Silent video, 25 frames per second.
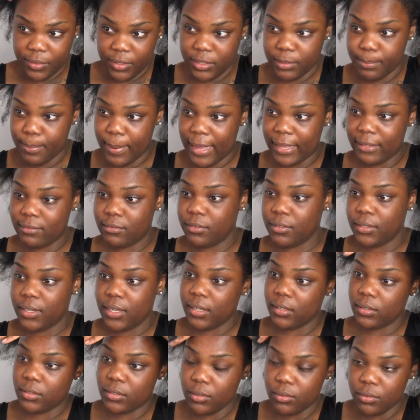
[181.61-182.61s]
these past few
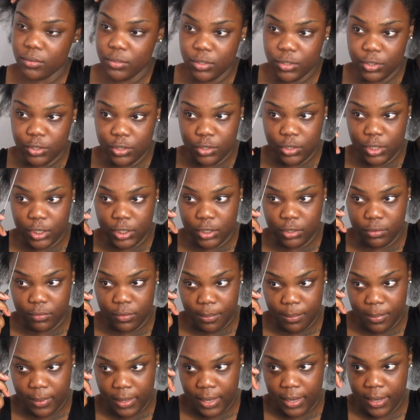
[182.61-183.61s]
days, so it's stretched
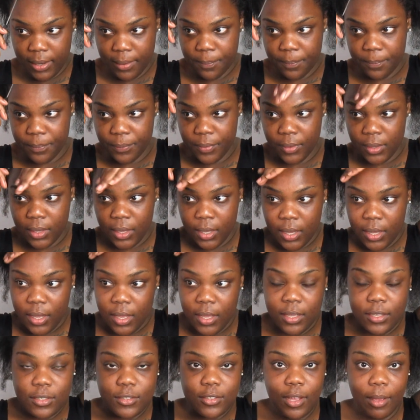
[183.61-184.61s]
from that.
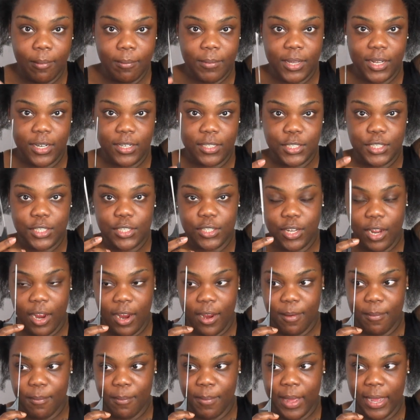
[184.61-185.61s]
So I'm gonna
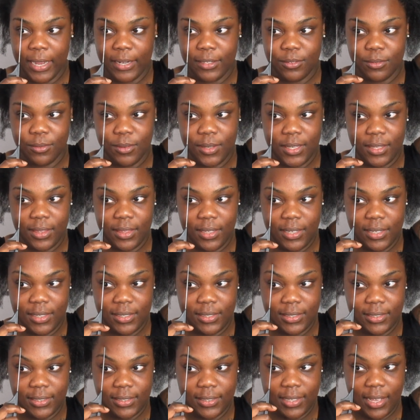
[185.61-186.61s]
start by doing the
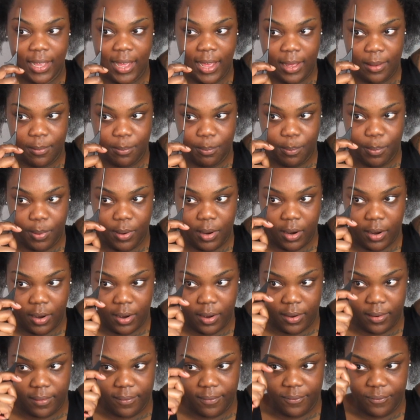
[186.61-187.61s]
side
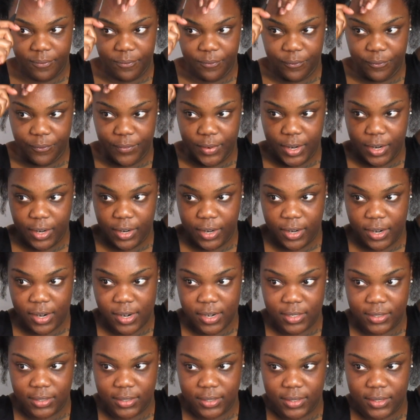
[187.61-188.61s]
part
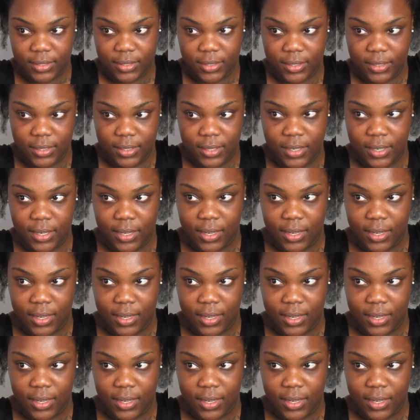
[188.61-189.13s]
first.